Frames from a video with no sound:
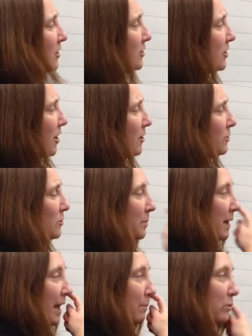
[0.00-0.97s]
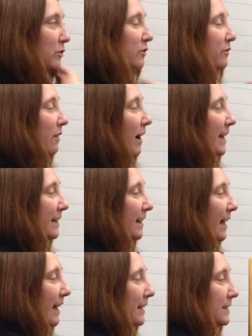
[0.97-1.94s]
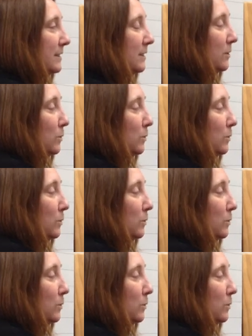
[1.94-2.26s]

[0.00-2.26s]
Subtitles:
So to be able to find that,